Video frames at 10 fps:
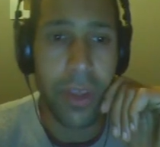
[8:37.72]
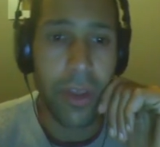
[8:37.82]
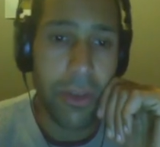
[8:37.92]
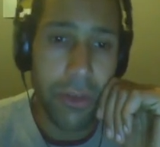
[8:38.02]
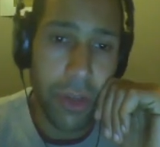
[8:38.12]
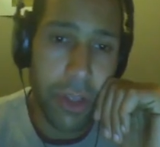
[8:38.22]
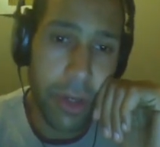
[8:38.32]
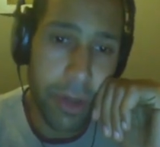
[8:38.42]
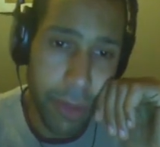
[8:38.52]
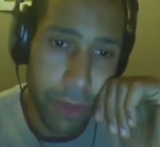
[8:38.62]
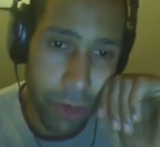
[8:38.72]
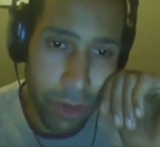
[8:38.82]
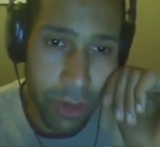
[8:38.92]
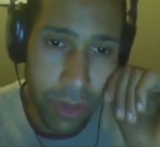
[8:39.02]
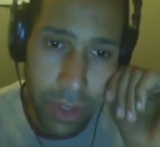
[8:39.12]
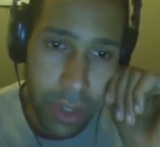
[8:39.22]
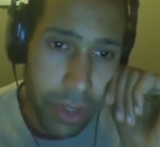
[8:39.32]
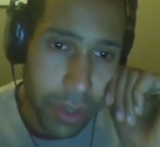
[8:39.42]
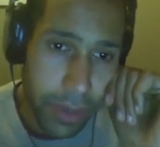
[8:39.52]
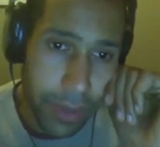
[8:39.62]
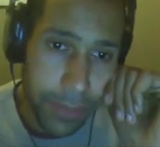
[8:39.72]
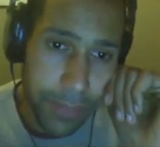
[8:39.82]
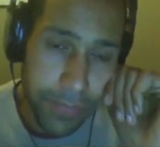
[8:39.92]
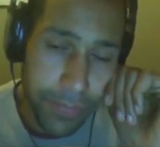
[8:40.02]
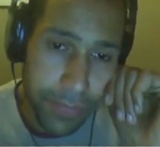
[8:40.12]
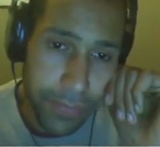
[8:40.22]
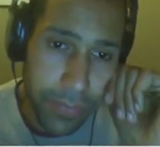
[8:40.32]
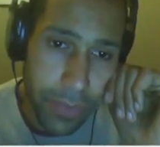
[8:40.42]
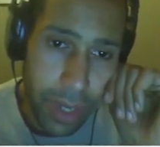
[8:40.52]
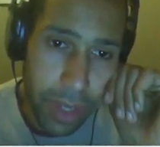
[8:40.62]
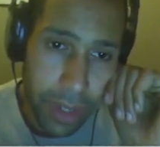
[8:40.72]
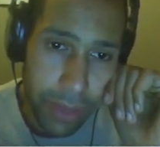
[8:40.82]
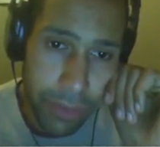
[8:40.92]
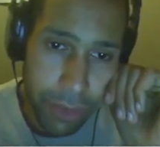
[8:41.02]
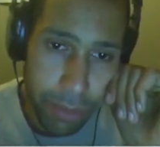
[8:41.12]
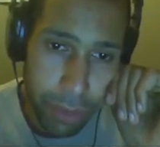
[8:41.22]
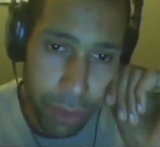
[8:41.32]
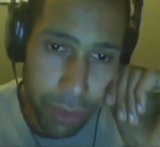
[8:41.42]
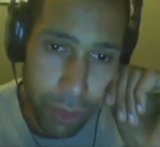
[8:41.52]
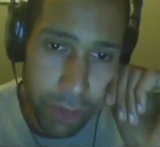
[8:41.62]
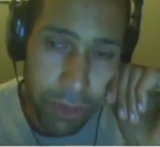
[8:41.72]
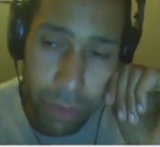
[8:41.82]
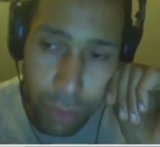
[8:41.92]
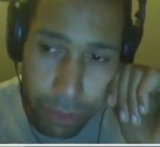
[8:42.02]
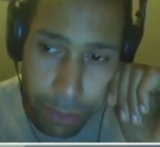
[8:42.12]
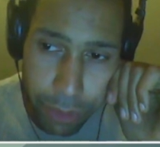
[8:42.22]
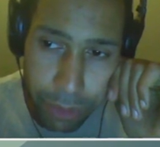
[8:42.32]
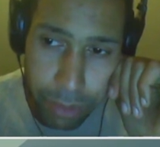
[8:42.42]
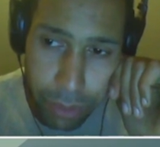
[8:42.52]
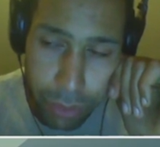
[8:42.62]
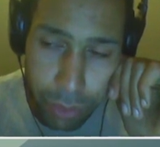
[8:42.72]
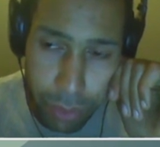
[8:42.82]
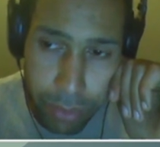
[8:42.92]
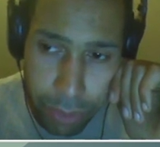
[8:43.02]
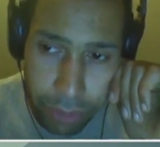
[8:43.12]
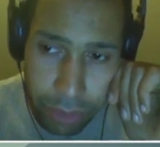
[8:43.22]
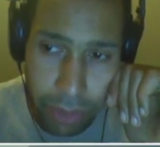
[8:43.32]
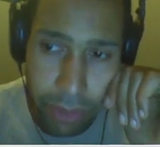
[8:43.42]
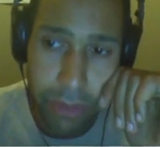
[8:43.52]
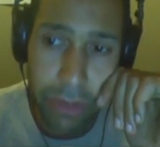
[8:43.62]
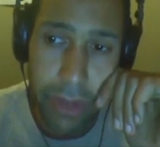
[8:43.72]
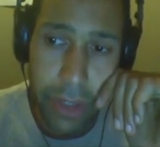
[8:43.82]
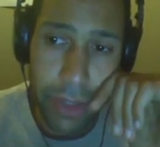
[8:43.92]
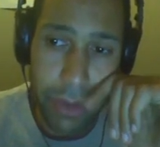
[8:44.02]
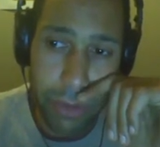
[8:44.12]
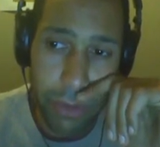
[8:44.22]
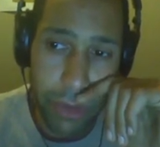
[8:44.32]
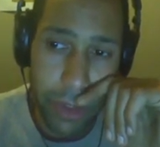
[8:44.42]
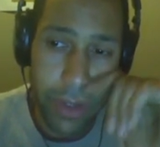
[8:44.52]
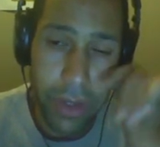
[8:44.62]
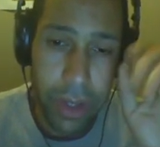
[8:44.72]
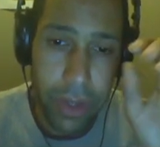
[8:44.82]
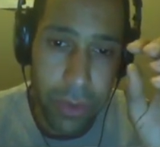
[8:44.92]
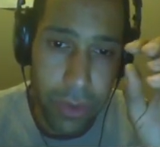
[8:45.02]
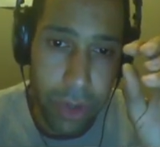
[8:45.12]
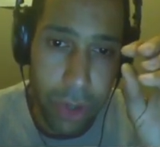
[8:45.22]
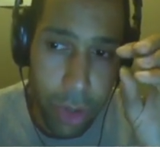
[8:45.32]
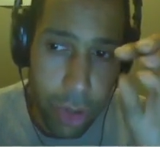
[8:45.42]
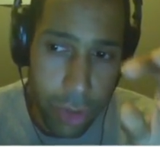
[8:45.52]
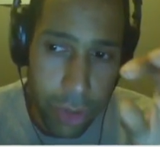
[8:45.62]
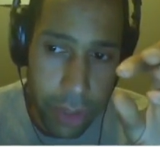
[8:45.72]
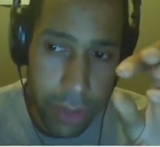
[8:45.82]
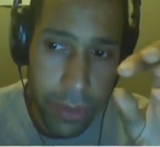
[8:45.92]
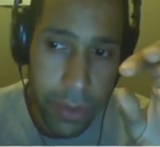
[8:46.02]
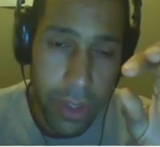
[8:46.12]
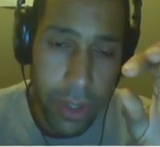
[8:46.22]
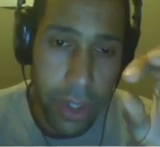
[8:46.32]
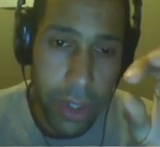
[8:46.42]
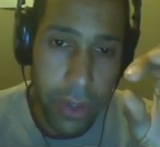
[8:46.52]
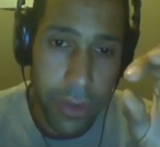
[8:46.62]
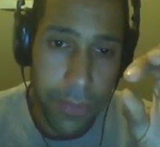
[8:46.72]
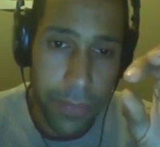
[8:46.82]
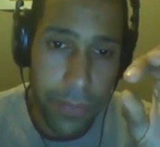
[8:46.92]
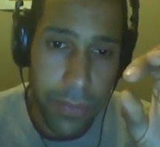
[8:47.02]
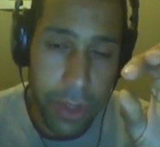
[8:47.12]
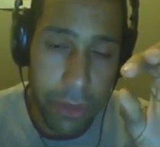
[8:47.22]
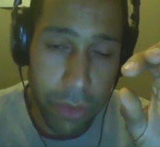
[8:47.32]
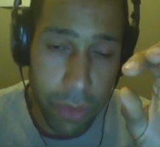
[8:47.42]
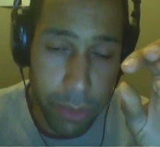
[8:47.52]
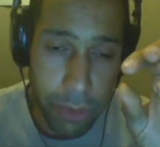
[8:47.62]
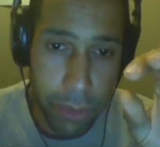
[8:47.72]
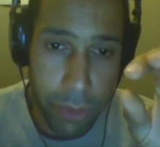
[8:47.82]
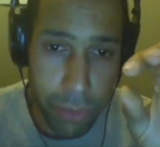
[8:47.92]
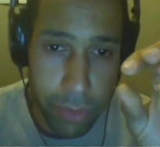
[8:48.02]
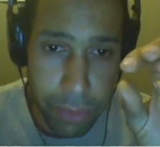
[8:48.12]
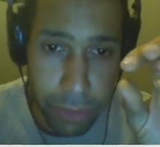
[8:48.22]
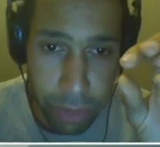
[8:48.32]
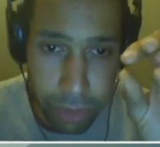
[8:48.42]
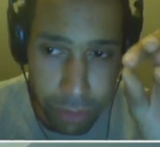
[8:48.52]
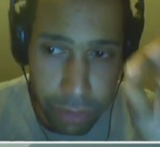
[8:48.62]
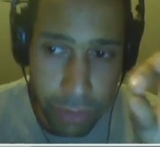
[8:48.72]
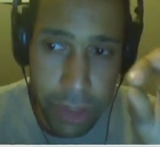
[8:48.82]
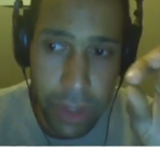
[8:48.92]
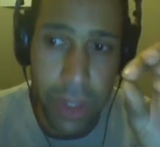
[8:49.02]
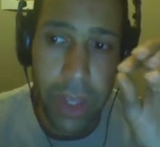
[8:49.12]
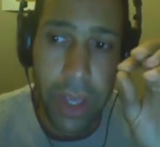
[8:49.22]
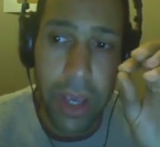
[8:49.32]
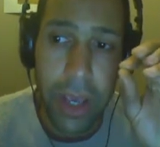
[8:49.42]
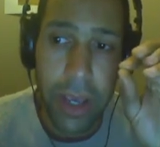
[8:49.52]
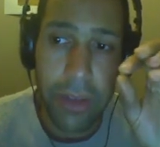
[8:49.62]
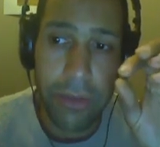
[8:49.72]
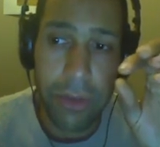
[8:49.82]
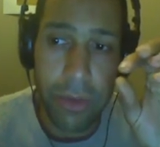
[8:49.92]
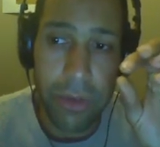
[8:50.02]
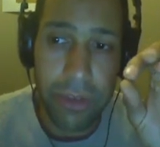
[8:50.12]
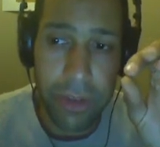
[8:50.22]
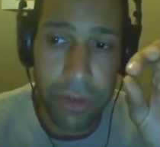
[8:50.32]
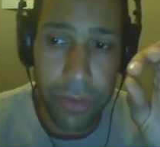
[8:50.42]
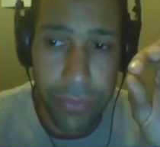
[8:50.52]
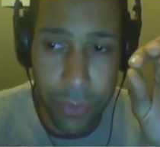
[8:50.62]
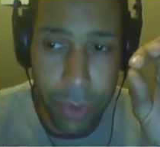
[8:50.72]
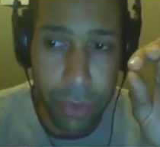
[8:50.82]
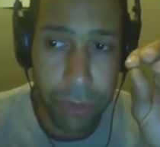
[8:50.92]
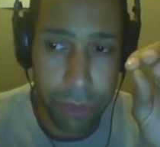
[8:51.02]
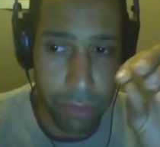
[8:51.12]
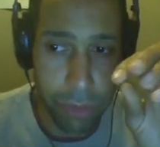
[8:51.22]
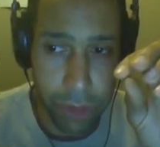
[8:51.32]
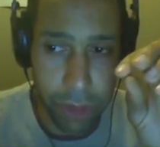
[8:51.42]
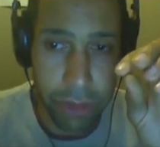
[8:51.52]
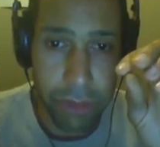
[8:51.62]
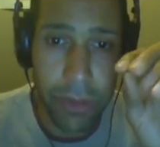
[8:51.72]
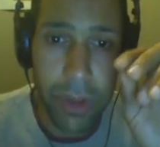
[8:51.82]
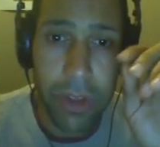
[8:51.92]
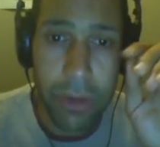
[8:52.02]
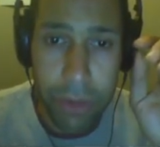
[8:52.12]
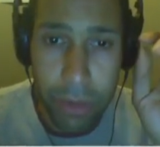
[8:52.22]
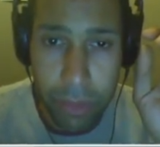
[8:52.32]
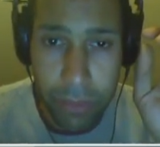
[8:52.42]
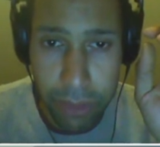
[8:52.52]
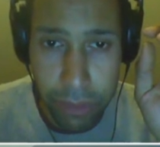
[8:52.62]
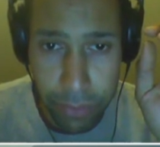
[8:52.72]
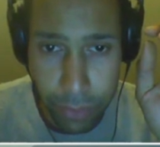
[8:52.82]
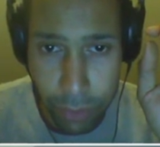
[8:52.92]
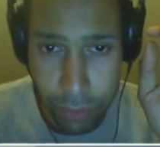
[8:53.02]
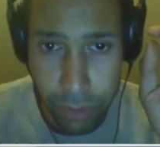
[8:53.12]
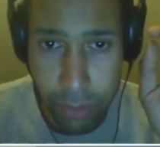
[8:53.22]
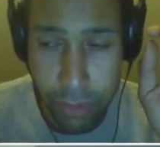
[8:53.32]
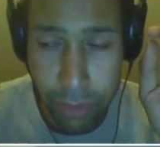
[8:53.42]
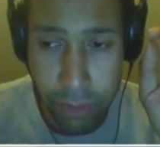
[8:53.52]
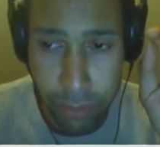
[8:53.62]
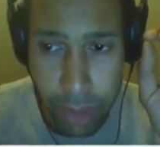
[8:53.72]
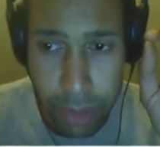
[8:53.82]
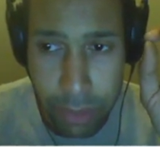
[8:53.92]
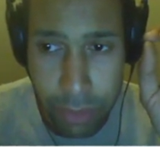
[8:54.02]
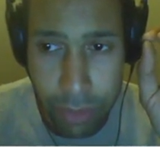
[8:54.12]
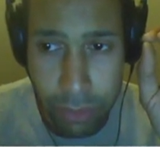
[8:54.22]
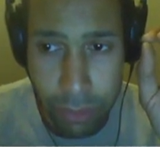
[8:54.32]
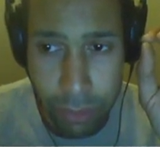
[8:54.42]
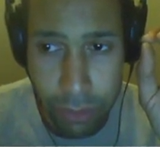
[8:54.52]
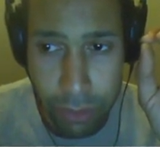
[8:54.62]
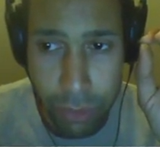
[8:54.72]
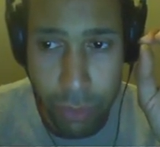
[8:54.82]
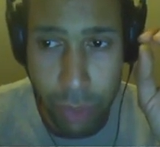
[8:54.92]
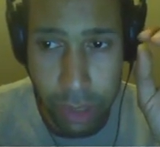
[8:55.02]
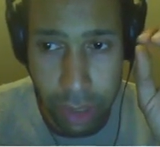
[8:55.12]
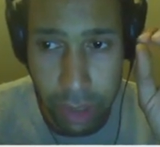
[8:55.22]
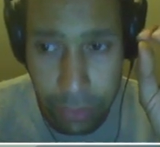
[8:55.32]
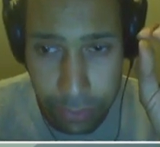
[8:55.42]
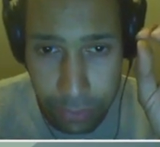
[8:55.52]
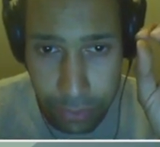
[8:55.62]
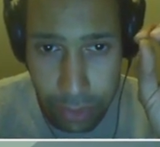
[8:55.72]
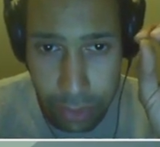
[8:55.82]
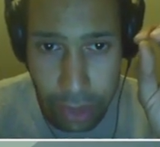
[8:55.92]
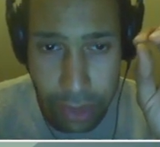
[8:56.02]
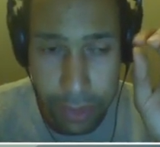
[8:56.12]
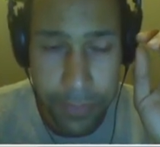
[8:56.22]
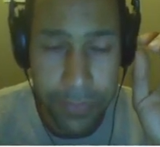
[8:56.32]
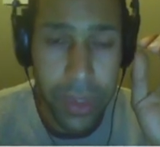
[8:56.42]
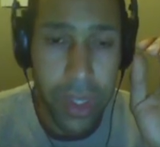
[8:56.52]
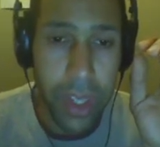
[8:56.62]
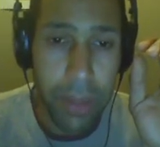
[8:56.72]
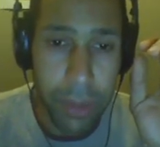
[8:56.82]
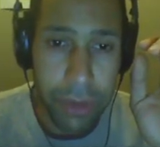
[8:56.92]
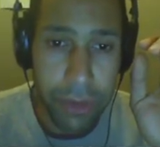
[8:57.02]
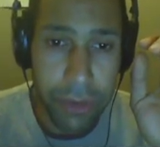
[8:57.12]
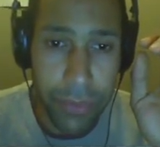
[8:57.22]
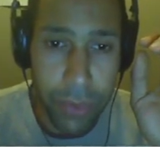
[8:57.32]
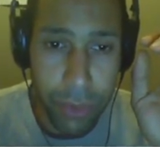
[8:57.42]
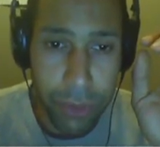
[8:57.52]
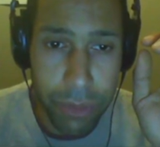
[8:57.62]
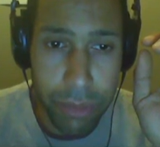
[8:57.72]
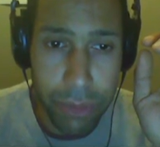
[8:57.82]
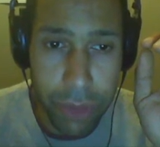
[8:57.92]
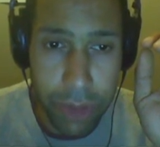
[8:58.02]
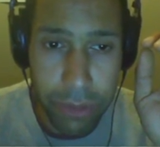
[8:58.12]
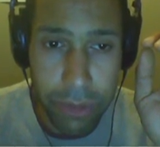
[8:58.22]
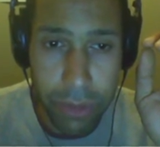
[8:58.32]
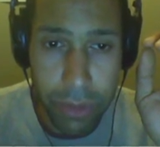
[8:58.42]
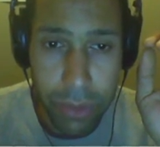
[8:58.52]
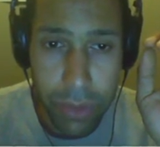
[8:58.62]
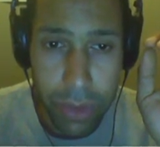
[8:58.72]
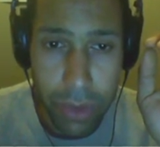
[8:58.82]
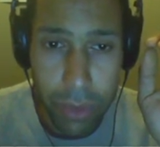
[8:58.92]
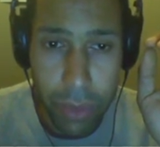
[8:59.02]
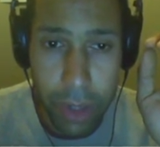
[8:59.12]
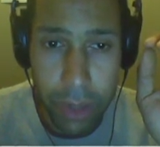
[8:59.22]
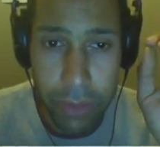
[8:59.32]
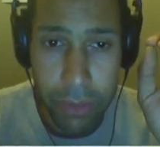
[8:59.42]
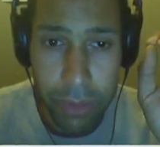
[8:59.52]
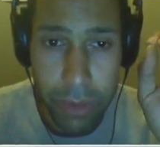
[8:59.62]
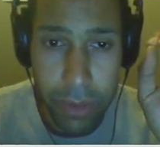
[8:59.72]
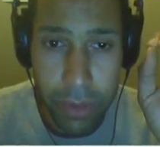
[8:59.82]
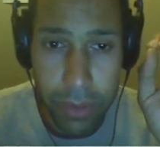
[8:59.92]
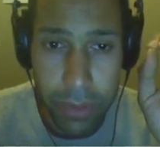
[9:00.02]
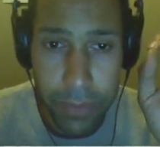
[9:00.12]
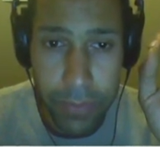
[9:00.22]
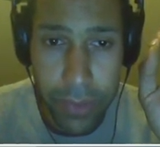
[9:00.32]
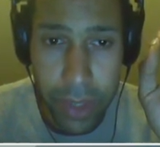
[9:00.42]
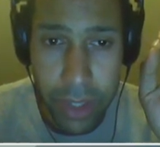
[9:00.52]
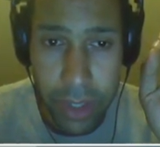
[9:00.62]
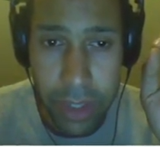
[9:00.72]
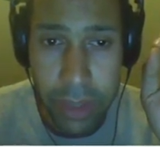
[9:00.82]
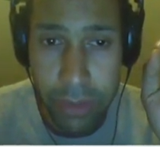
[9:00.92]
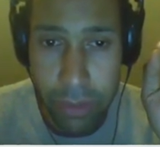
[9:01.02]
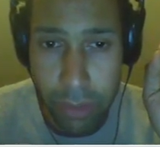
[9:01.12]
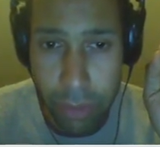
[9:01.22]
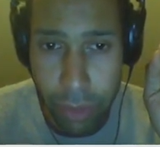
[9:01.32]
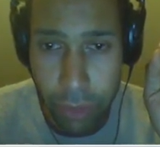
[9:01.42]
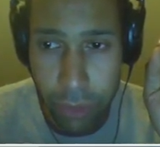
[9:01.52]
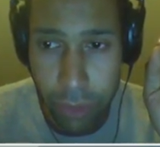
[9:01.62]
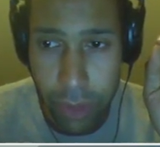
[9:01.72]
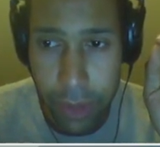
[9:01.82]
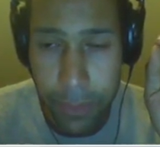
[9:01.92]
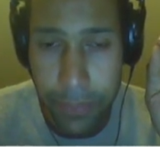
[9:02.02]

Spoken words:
So here, imagine I have this branch. It's always possible to represent in a tree locally. It's always possible to represent the tree as a set of four subtrees. Some of these four subtrees may be reduced to one leaf, okay? But these four subtrees around an internal branch, okay?